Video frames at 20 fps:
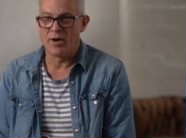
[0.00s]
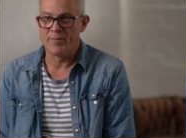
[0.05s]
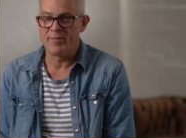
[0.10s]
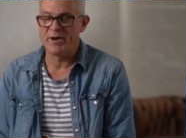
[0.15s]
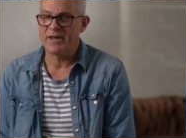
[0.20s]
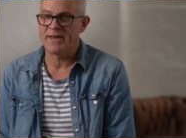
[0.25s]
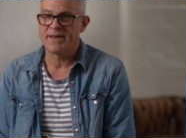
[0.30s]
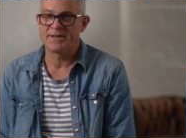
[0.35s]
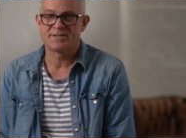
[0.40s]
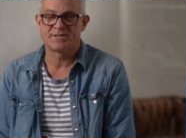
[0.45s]
I
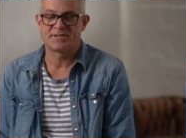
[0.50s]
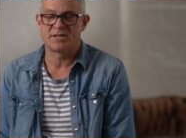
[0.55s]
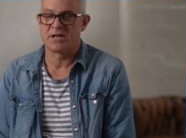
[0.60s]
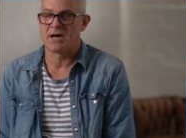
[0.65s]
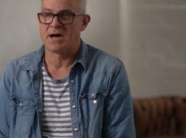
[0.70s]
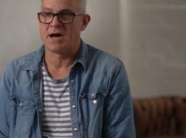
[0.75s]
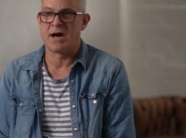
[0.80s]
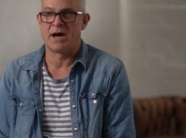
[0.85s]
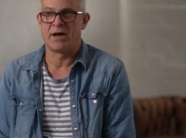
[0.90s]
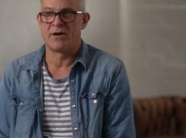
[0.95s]
mean, it gets to the
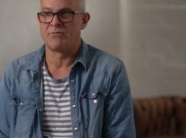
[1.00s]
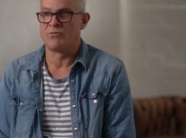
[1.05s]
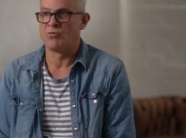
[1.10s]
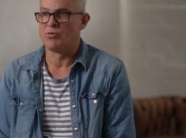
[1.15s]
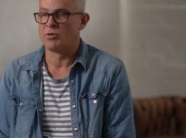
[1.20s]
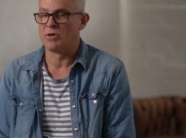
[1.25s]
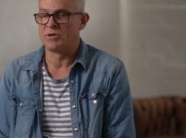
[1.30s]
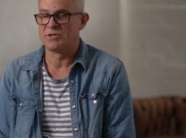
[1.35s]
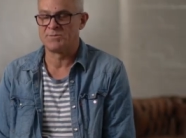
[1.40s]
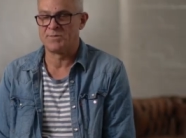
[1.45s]
heart of
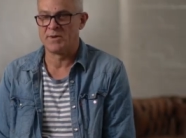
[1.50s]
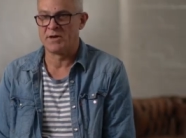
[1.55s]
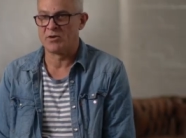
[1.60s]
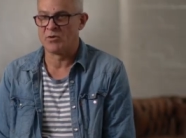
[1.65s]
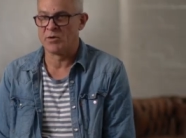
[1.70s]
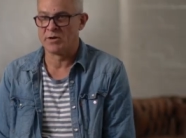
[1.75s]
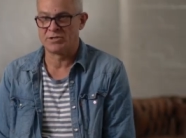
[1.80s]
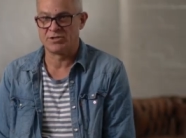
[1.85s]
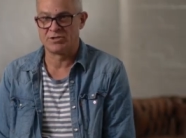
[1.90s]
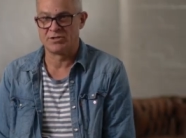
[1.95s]
all those big
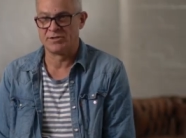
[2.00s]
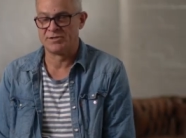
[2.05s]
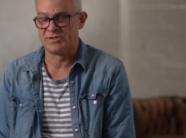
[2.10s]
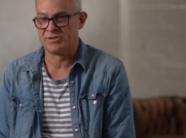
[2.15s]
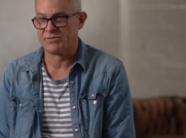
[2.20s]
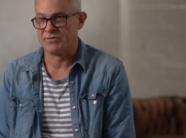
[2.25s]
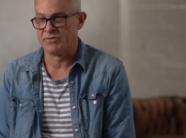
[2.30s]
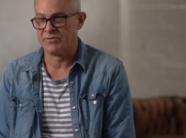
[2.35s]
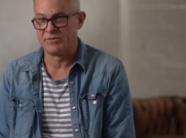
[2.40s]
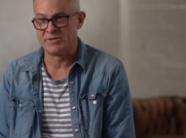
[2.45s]

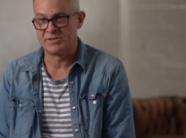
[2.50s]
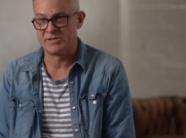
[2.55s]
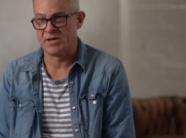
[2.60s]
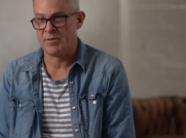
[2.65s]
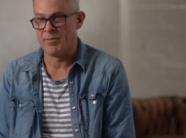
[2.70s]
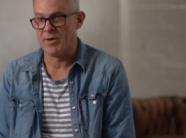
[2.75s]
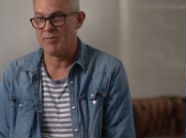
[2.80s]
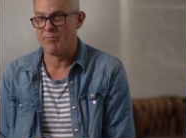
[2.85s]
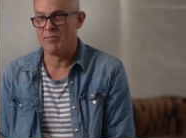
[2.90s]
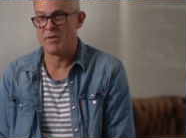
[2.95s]
questions, obviously,
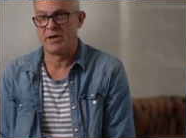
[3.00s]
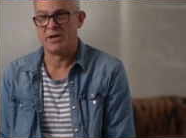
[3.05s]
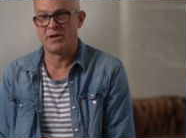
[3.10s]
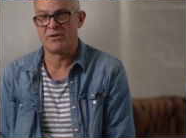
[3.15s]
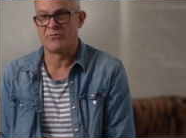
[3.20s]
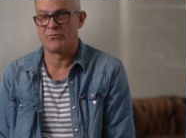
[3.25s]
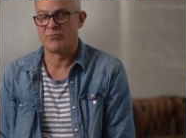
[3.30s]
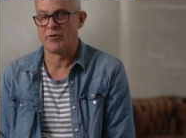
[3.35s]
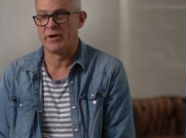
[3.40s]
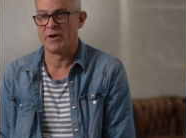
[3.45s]
about media
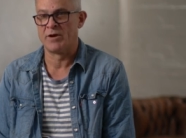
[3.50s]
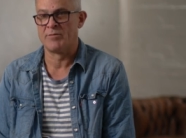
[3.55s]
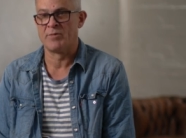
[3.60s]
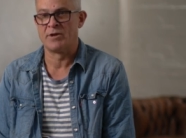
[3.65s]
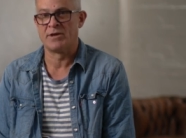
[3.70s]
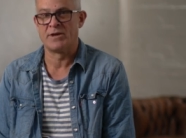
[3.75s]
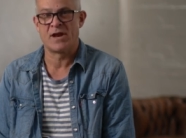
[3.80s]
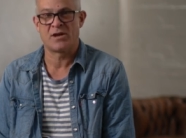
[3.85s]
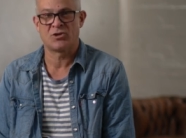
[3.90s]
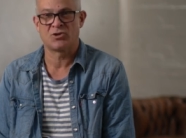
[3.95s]
freedom
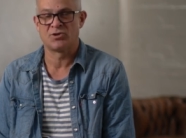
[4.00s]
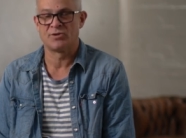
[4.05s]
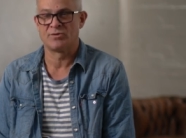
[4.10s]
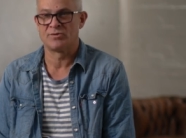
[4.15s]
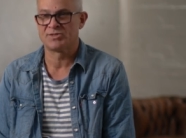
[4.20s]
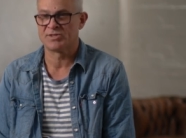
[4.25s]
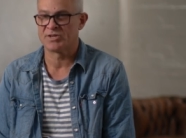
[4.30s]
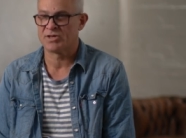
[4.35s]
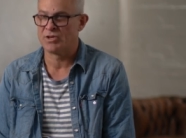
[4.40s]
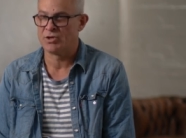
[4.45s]
and national
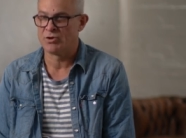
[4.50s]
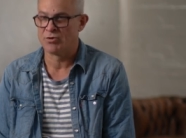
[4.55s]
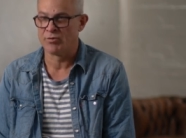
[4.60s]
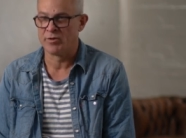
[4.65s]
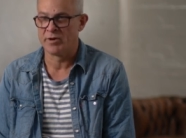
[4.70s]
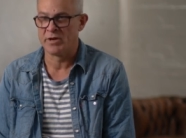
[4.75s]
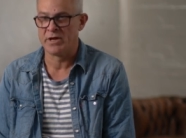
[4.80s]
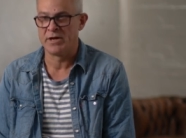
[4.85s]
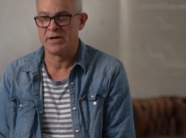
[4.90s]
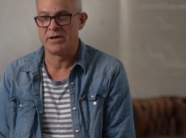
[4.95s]

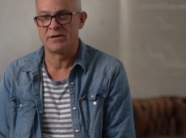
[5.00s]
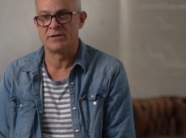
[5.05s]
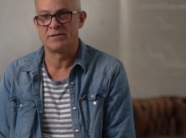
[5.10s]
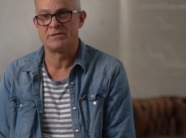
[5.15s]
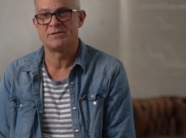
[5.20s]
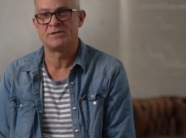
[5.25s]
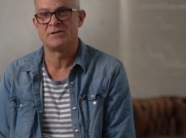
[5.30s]
security and